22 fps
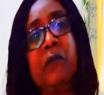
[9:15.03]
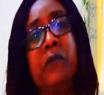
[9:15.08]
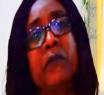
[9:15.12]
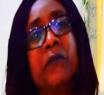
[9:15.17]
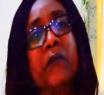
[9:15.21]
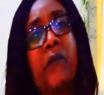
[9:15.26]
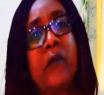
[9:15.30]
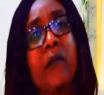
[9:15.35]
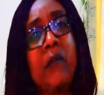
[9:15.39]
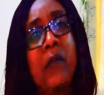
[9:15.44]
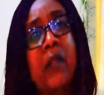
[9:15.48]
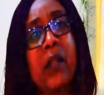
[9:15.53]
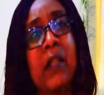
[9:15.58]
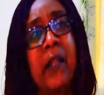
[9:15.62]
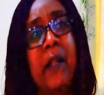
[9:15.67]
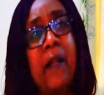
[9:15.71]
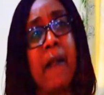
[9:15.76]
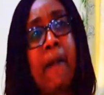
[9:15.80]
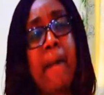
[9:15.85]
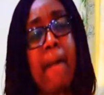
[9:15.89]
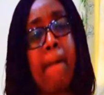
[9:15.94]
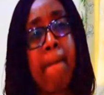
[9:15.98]
before
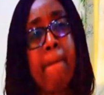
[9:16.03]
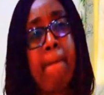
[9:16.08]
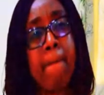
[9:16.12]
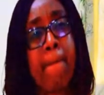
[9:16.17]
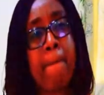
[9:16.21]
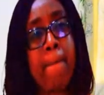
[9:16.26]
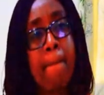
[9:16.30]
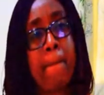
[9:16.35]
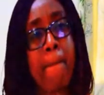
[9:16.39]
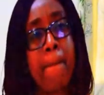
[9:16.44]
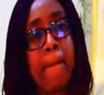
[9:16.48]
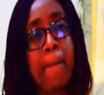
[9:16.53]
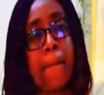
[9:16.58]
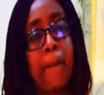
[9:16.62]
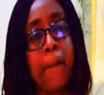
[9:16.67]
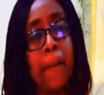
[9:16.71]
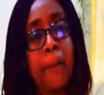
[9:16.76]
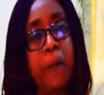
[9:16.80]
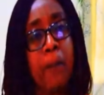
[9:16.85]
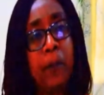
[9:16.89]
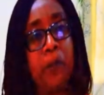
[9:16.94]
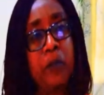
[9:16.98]
reopening the
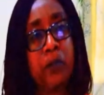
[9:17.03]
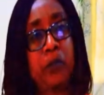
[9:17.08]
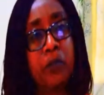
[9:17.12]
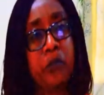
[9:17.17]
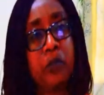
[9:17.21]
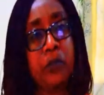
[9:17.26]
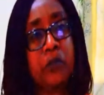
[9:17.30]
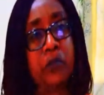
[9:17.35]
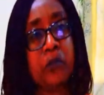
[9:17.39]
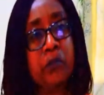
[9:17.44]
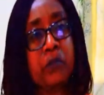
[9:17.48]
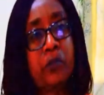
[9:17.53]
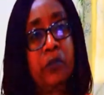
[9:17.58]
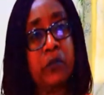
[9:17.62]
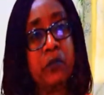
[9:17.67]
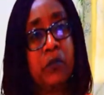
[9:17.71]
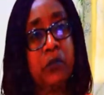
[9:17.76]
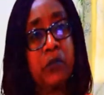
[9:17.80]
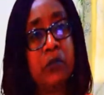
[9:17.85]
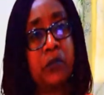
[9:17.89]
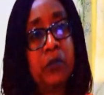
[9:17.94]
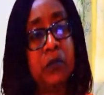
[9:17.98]
schools and
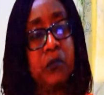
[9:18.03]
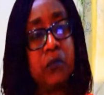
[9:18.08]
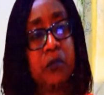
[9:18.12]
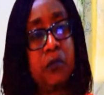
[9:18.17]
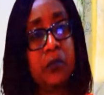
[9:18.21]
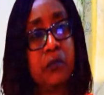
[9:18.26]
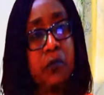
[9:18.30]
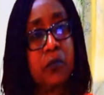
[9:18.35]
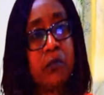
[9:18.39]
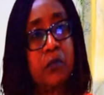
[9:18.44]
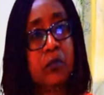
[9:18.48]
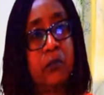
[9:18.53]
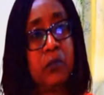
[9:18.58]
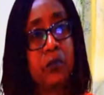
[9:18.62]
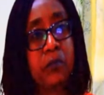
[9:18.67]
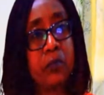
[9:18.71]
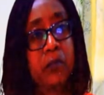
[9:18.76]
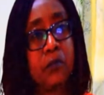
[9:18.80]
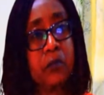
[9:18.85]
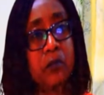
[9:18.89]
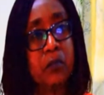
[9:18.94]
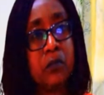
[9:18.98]
our citadel of
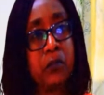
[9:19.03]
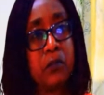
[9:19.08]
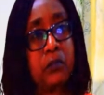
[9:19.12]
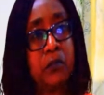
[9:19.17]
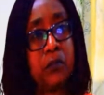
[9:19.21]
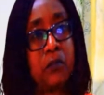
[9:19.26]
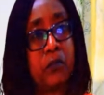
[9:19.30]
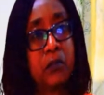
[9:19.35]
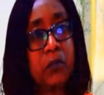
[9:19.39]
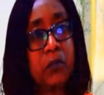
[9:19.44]
learning,